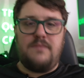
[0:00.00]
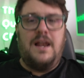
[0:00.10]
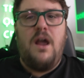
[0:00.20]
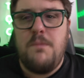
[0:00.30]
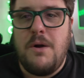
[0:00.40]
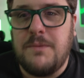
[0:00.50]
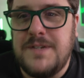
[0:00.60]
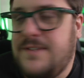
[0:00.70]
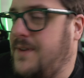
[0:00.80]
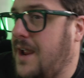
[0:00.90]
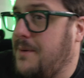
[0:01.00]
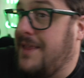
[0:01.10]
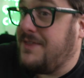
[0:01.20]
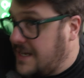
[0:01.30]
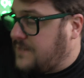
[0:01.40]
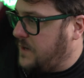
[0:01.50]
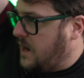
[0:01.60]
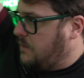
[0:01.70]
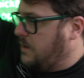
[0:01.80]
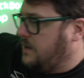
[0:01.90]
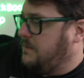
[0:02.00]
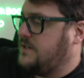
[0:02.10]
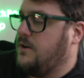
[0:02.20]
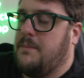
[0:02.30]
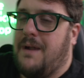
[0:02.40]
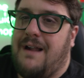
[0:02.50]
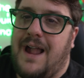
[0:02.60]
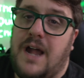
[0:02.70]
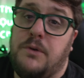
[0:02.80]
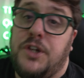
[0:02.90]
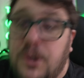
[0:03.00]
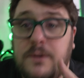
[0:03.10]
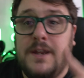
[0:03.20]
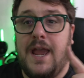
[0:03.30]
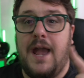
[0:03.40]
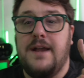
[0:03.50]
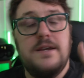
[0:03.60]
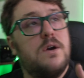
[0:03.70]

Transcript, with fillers: Hello and welcome to this video. In this video, we're going to be talking about how you can get